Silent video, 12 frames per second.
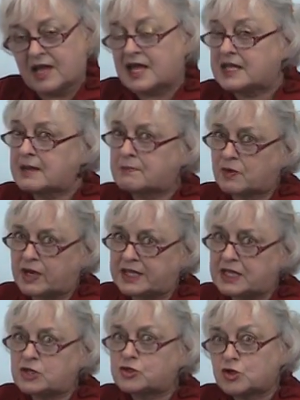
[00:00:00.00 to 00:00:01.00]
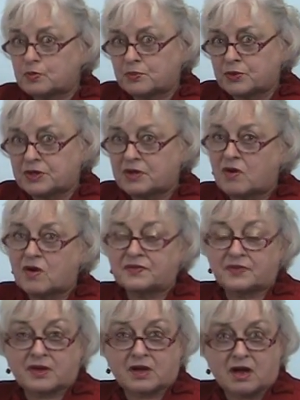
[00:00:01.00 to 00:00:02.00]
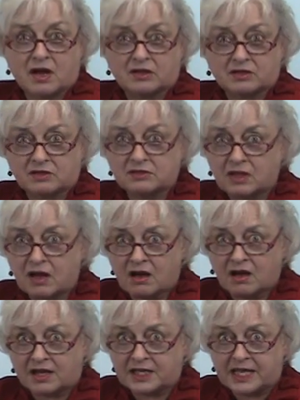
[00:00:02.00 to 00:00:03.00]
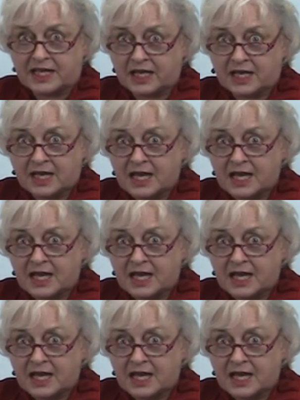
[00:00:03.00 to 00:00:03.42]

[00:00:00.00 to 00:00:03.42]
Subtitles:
and I'm ready to put on the collar lining,